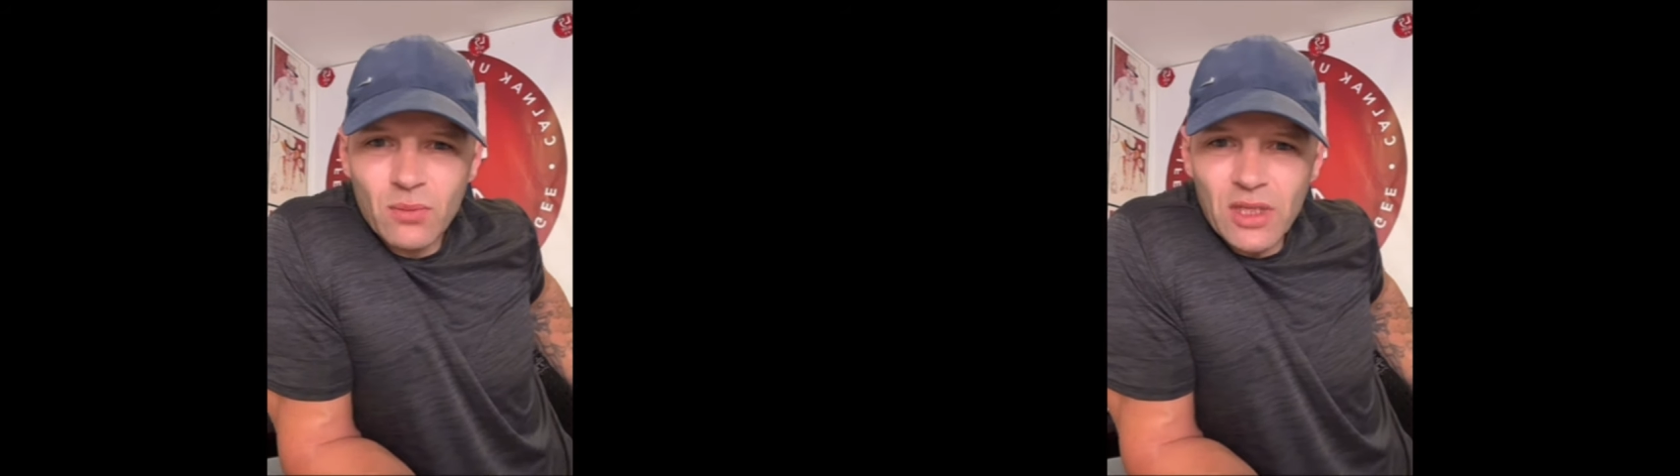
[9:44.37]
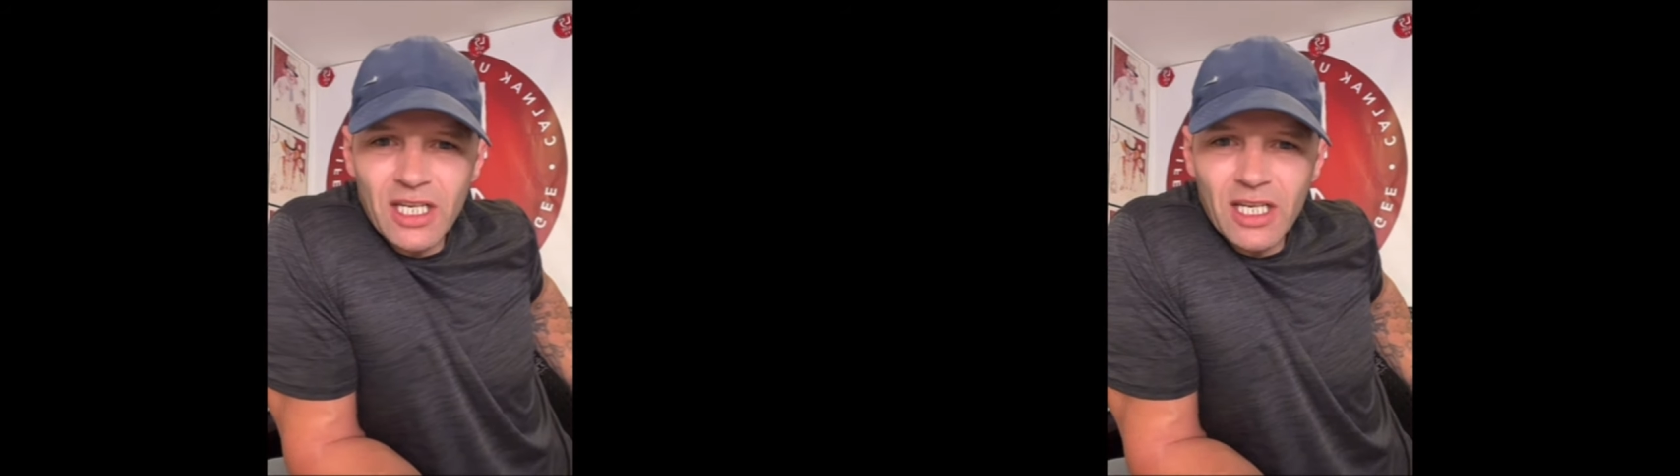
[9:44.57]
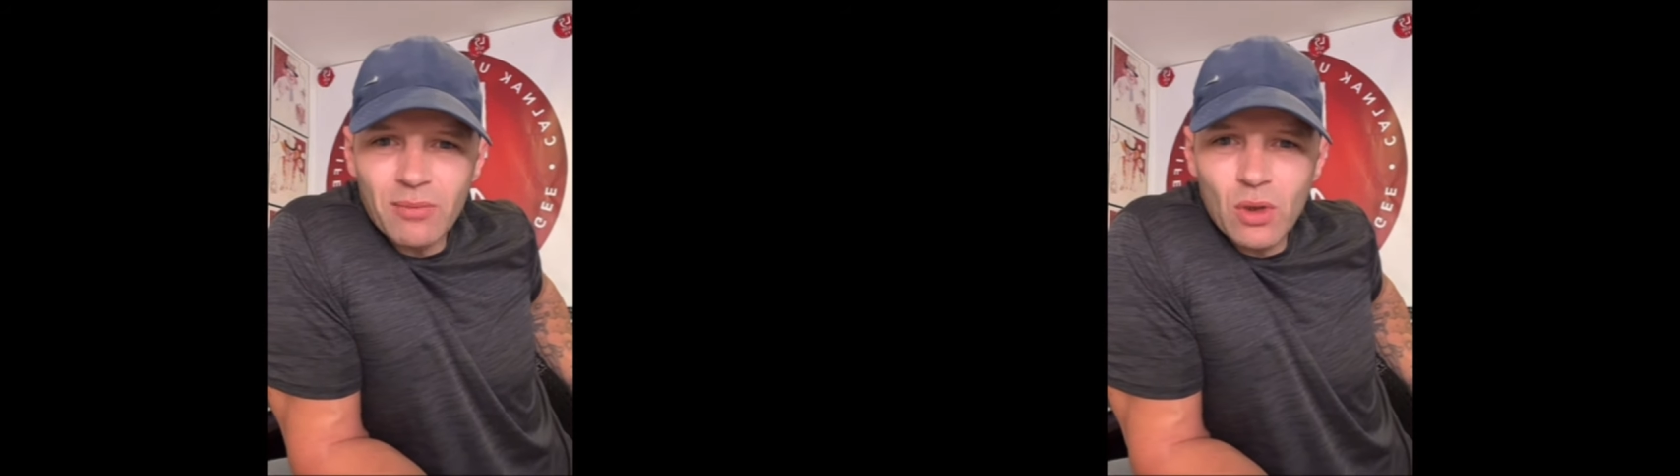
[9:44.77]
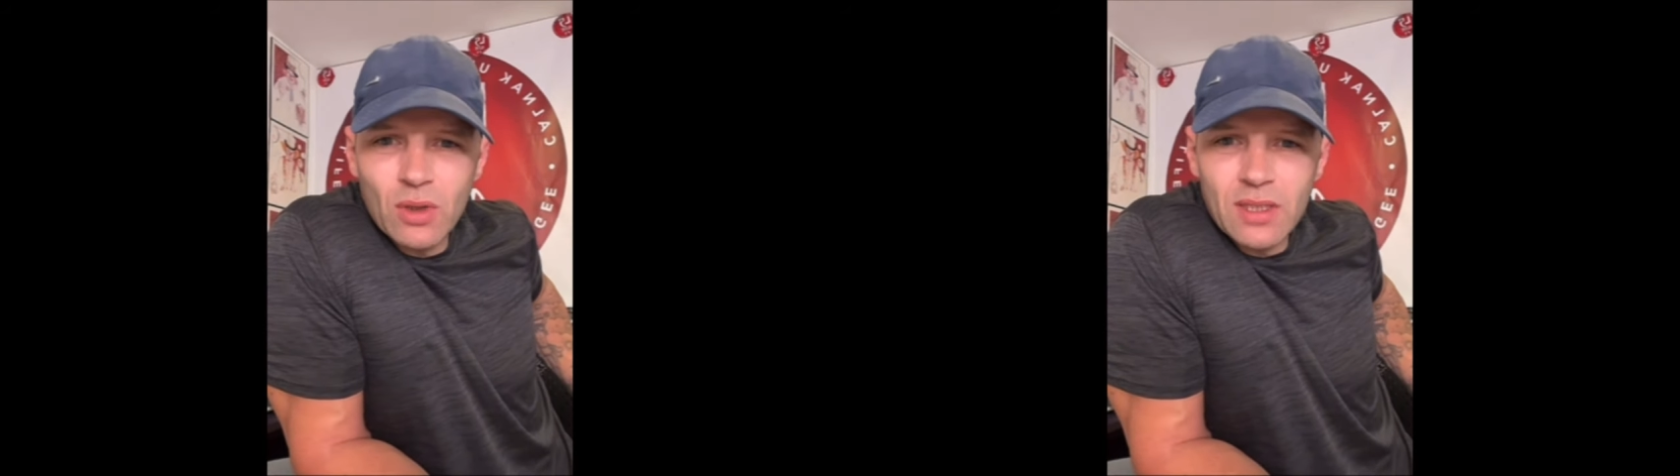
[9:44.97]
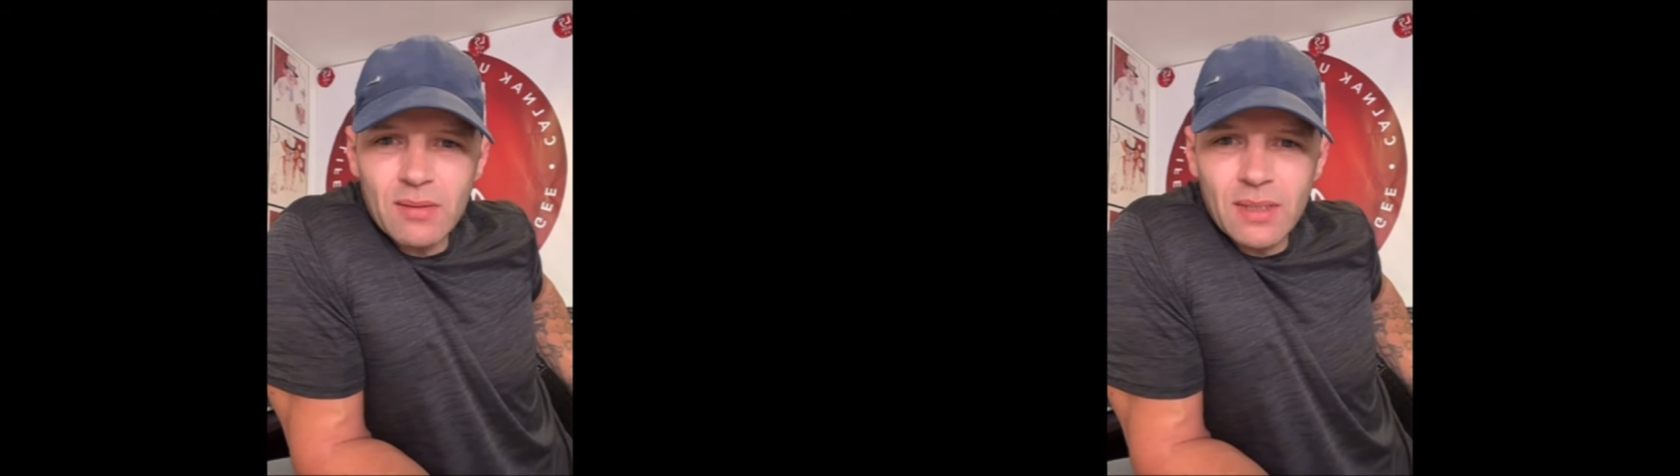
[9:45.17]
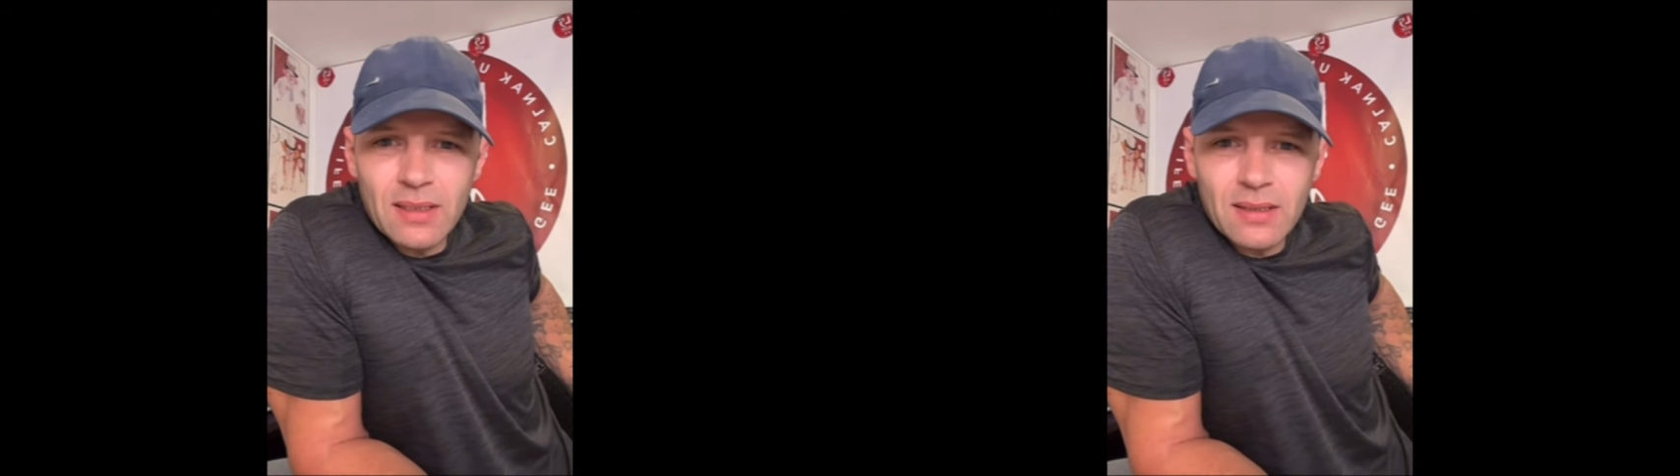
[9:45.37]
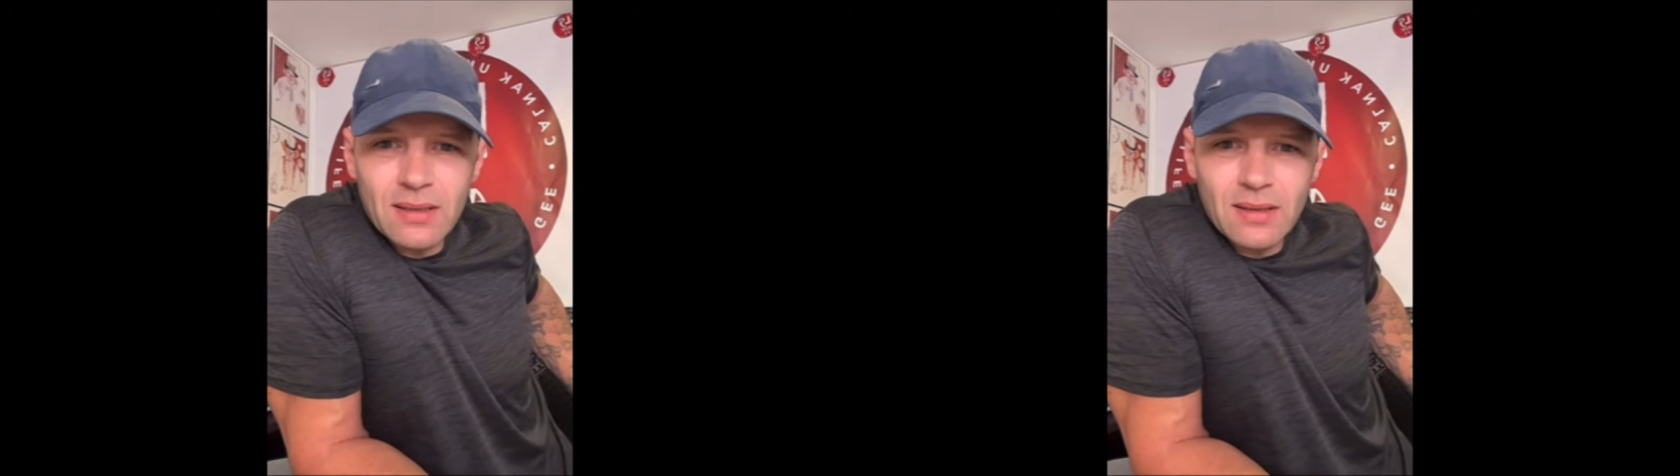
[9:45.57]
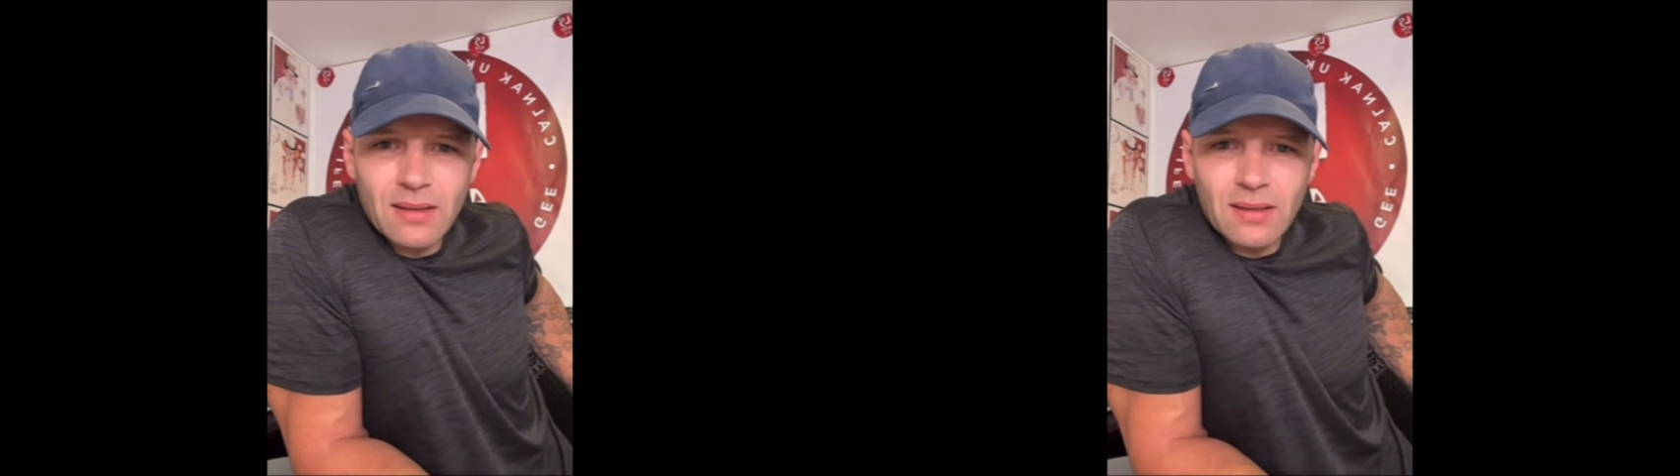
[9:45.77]
within the community,
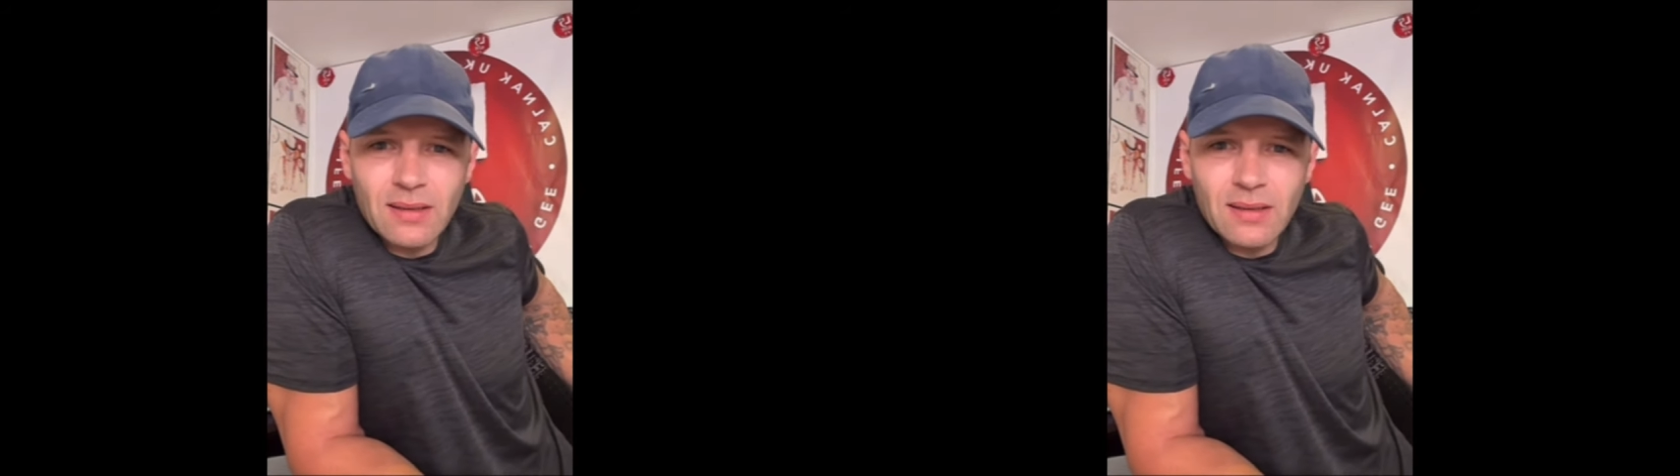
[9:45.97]
mate.